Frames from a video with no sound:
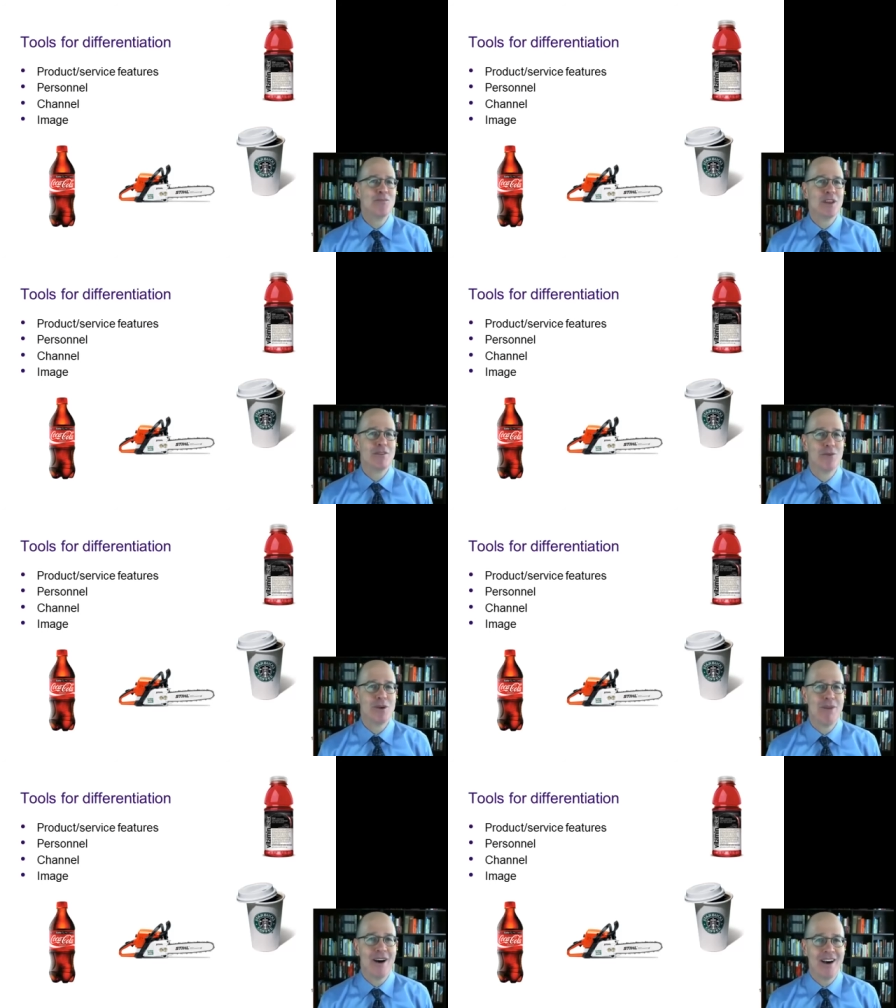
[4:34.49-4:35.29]
if we
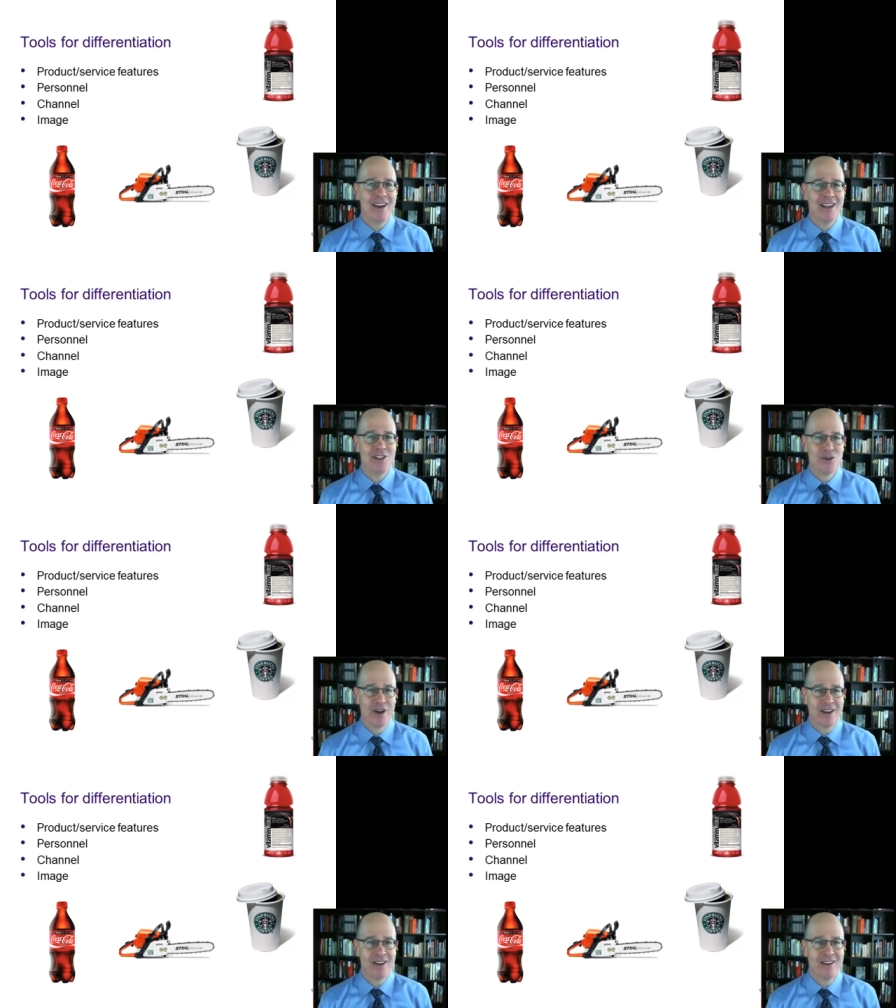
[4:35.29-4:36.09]
buy and
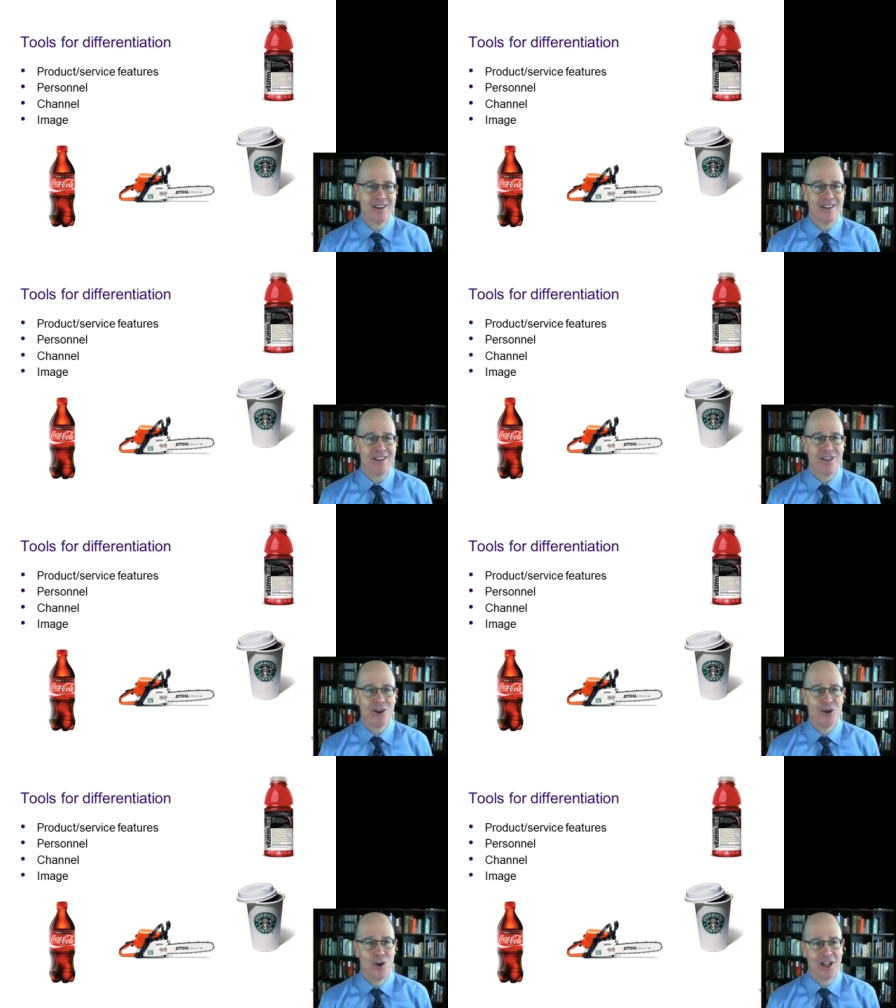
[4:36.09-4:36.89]
drink their
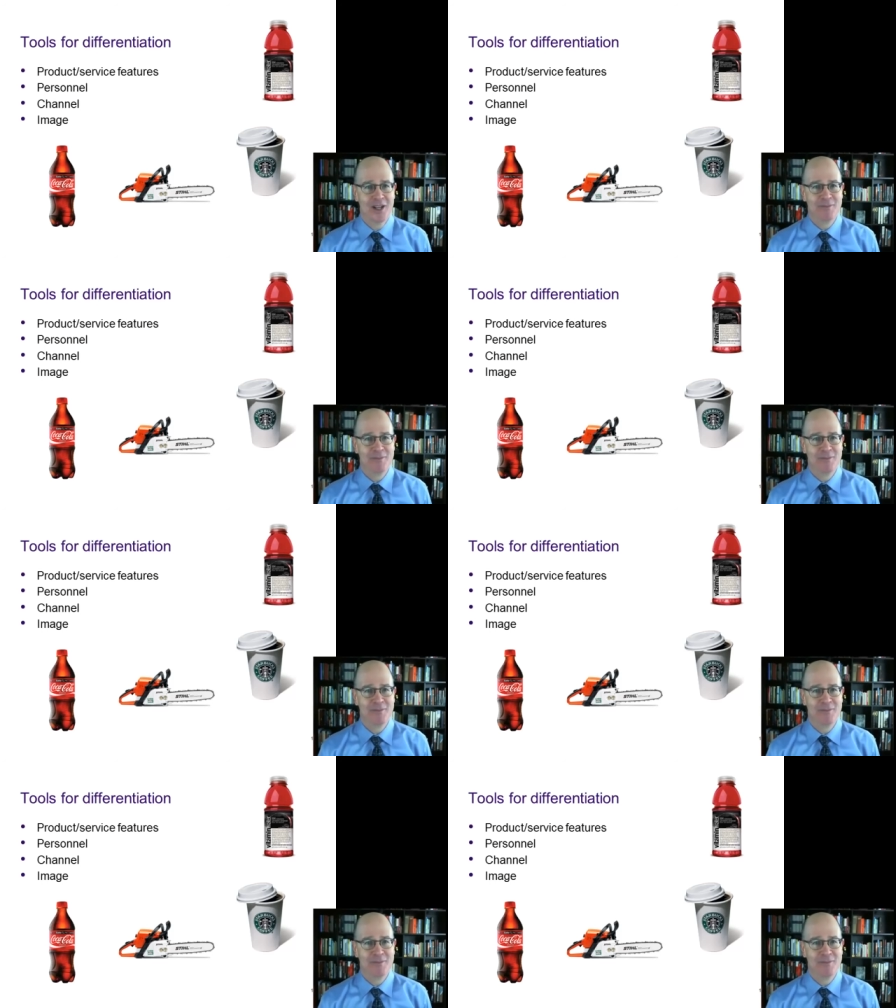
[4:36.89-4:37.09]
cola.